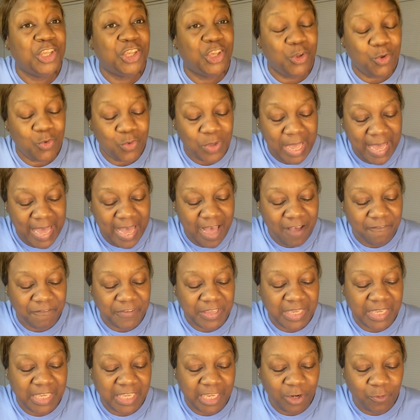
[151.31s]
You have
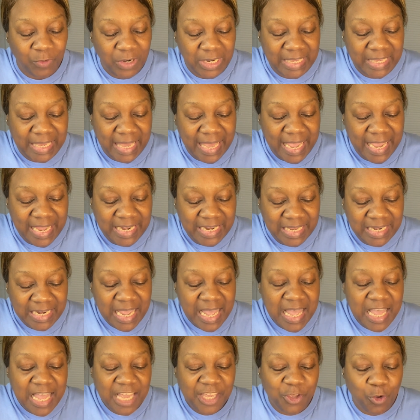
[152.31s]
irrigated
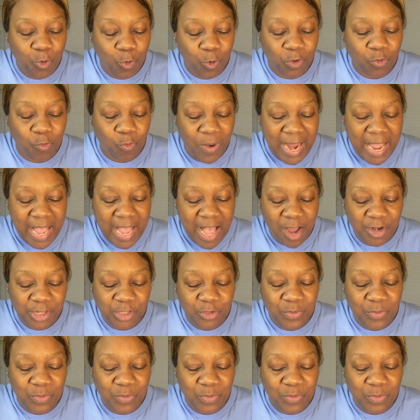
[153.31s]
your ground.